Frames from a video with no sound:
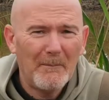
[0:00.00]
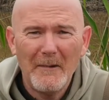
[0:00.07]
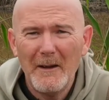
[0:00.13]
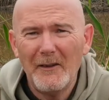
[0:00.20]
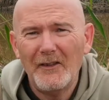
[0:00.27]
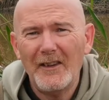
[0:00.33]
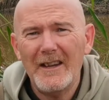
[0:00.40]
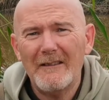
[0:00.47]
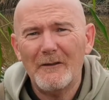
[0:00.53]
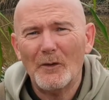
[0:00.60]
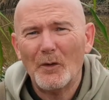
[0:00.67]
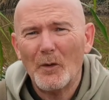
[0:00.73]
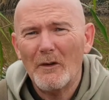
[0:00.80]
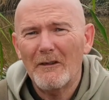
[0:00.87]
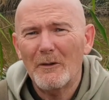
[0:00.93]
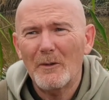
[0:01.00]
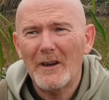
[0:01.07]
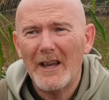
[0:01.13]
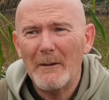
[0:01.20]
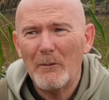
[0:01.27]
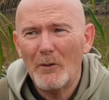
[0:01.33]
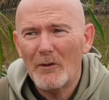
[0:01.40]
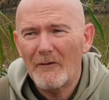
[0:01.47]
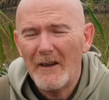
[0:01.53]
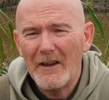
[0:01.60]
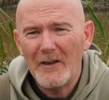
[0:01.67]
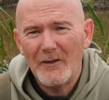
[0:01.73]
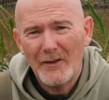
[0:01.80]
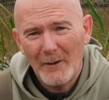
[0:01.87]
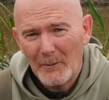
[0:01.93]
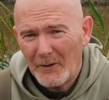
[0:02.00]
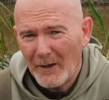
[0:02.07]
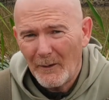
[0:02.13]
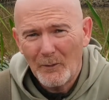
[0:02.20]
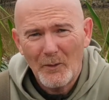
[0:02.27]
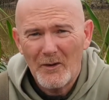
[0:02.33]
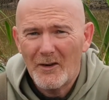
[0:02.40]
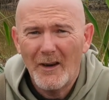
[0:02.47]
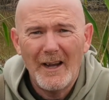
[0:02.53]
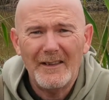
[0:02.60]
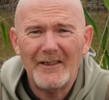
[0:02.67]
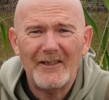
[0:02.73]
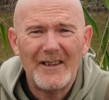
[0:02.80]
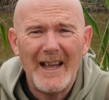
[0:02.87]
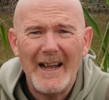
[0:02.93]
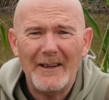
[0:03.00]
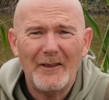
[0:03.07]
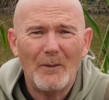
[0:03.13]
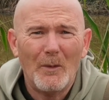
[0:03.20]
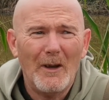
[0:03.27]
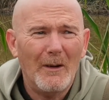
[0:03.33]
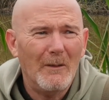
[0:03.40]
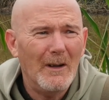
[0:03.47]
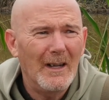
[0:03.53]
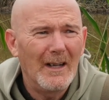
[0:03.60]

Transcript: be a secret squirrel and keep all the venues to themselves, which I understand as well.